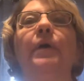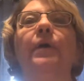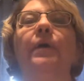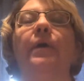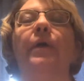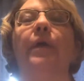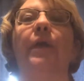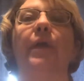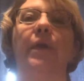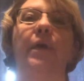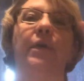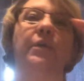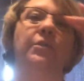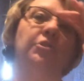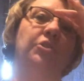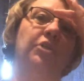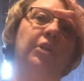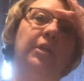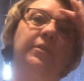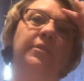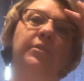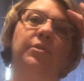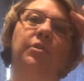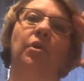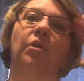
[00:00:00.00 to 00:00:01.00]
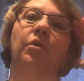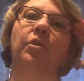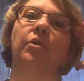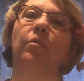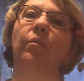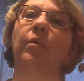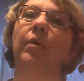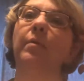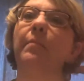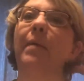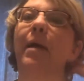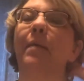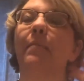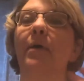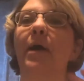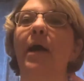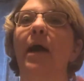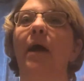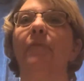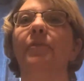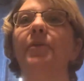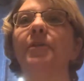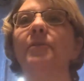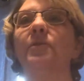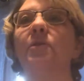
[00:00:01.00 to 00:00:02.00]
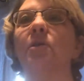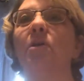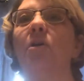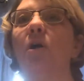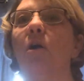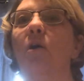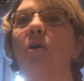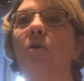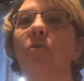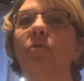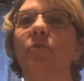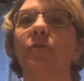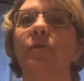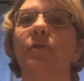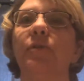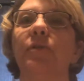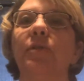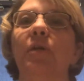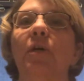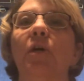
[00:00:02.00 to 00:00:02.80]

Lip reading: And just so you remember how this goes,